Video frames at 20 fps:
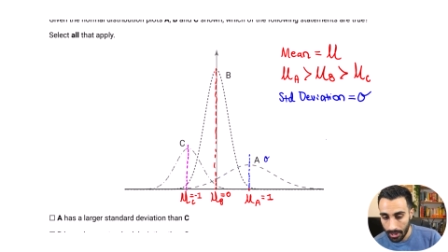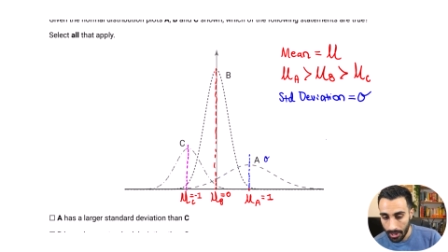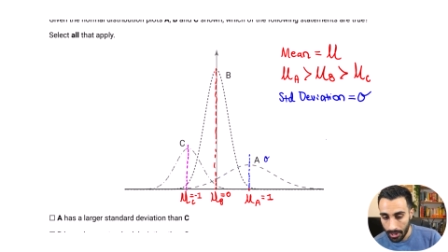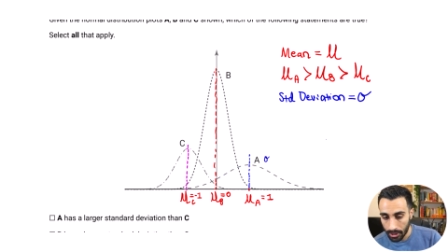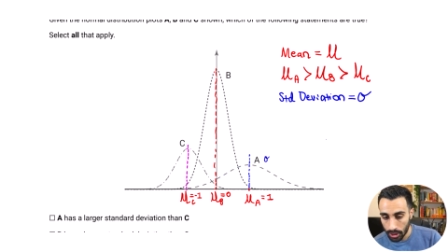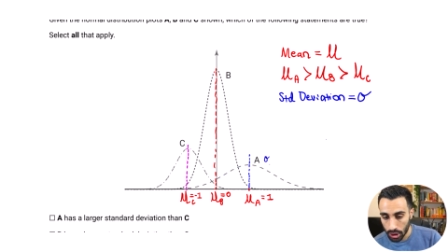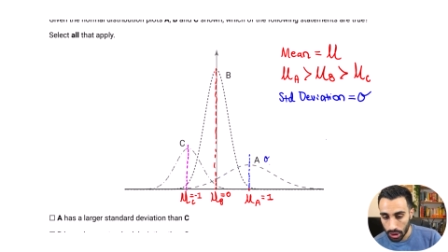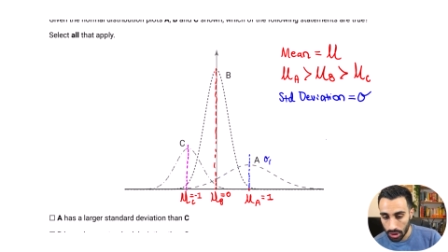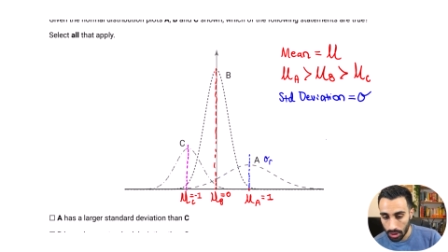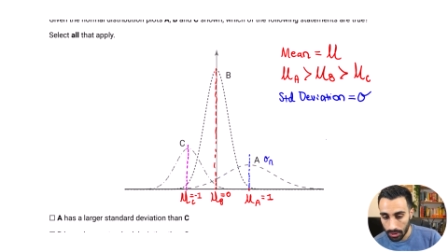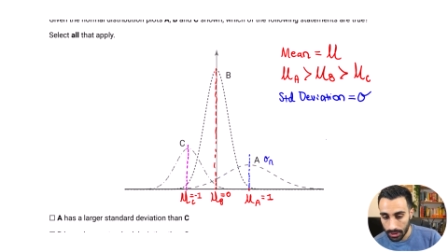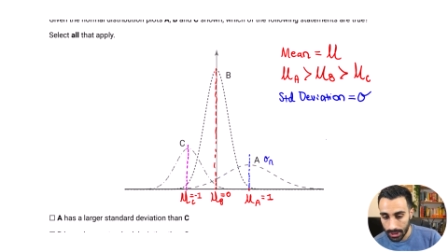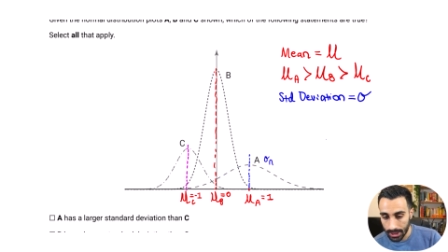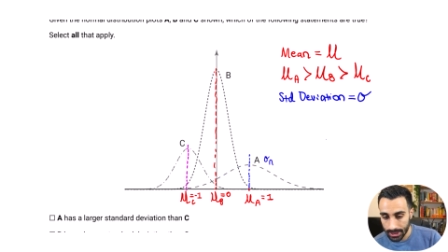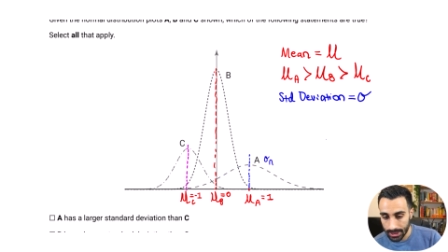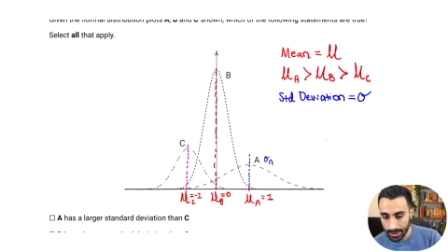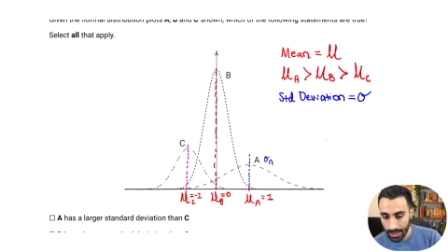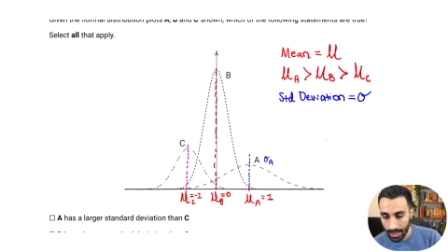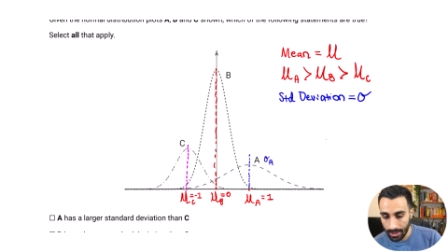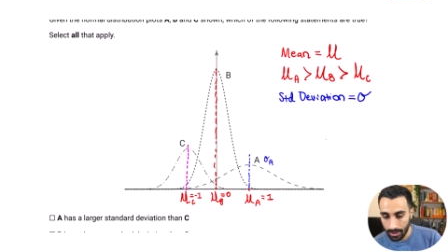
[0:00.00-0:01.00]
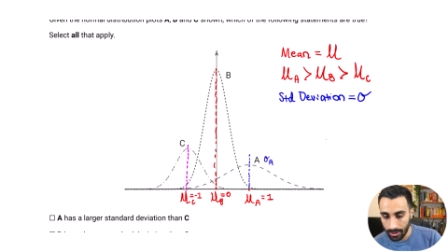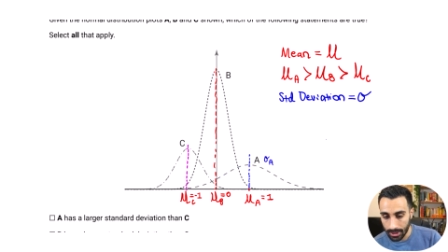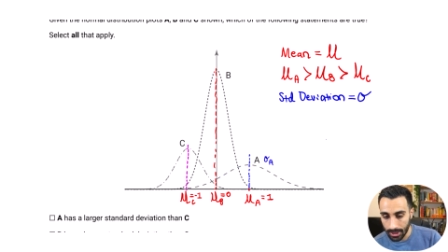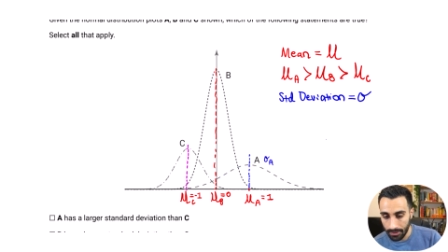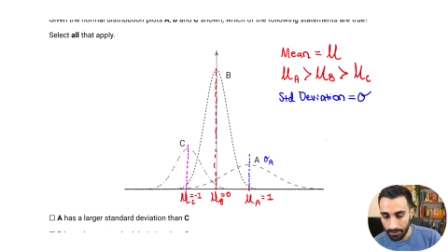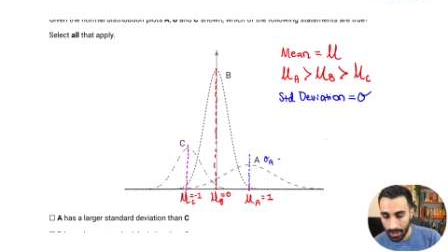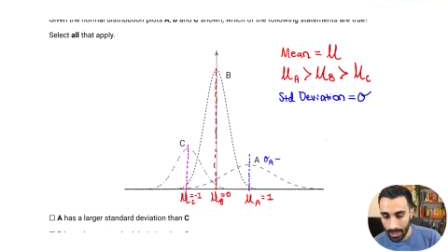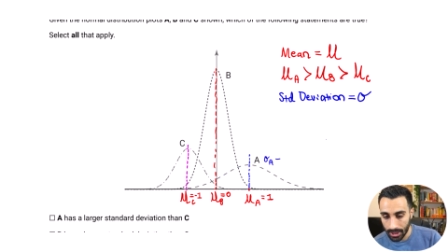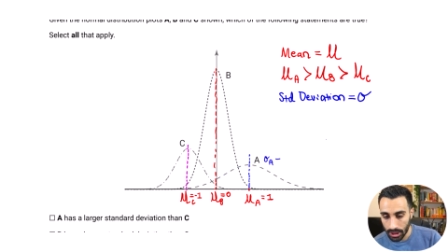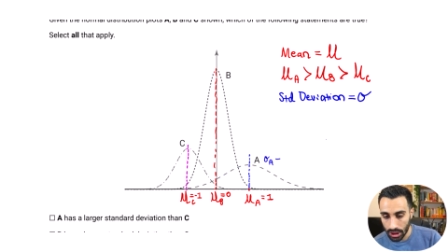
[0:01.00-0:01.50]
So the standard
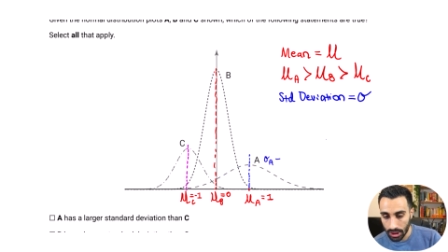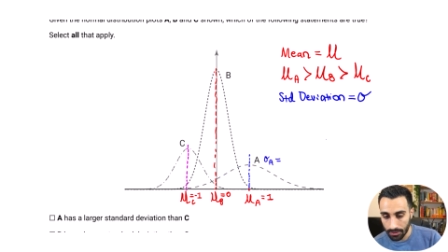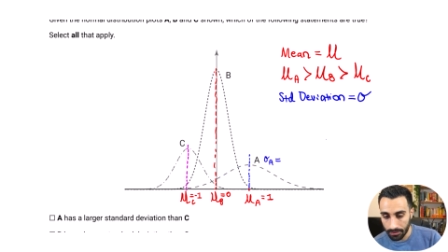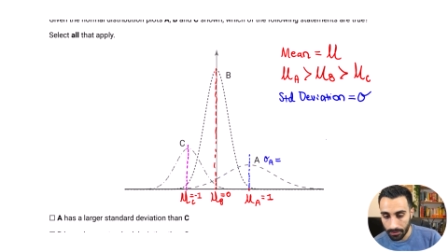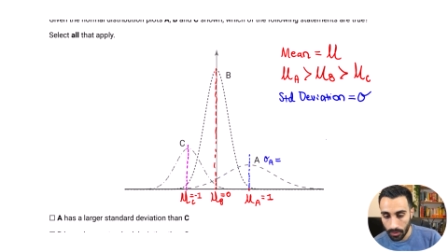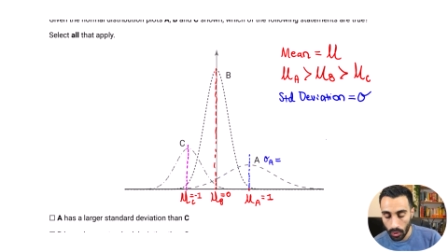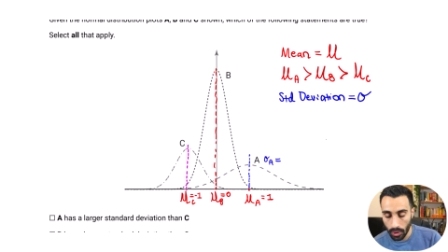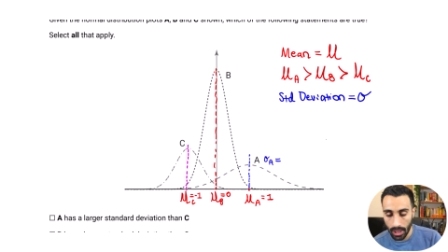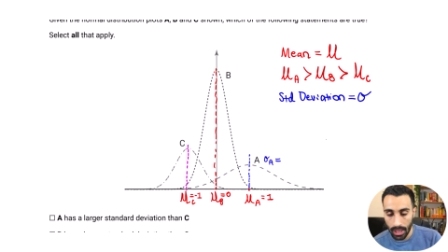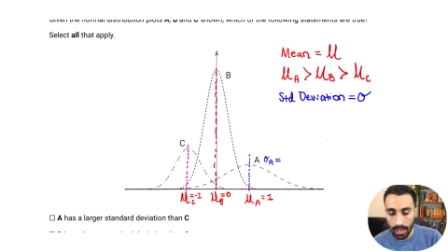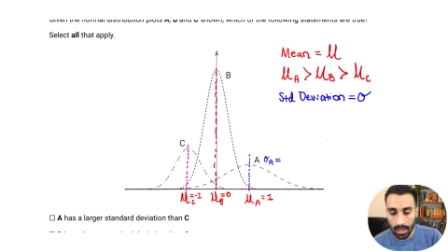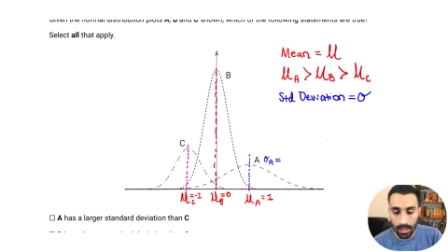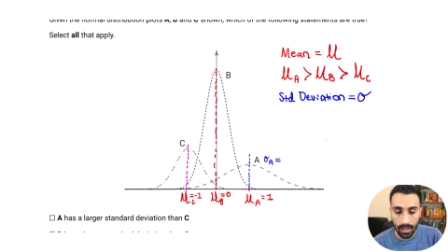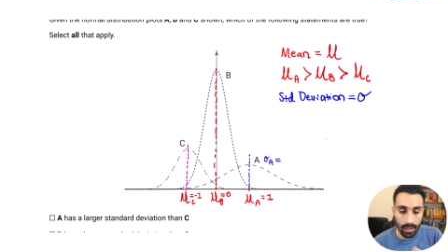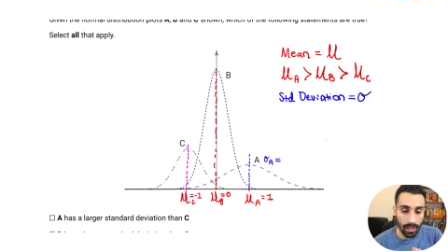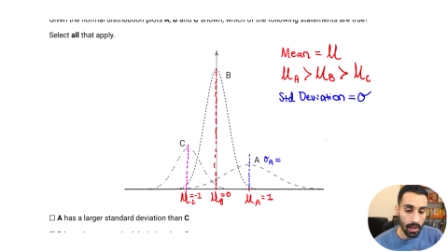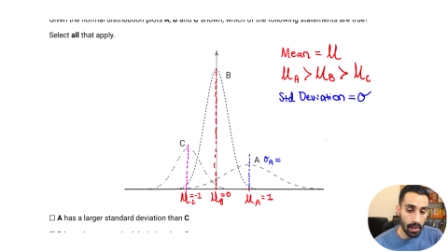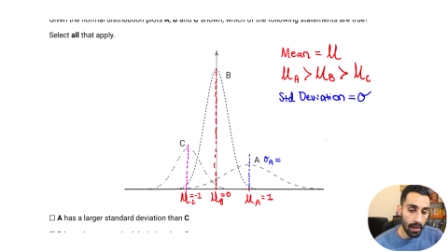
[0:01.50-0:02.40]
deviation for A,